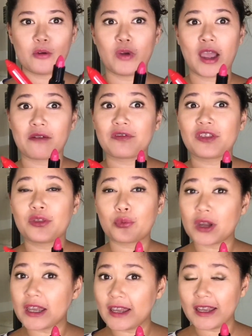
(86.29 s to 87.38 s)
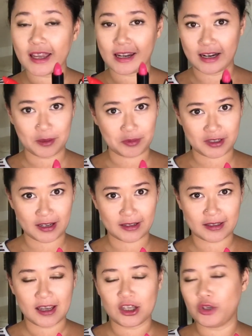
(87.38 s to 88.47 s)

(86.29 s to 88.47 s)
we have 3 lipsticks.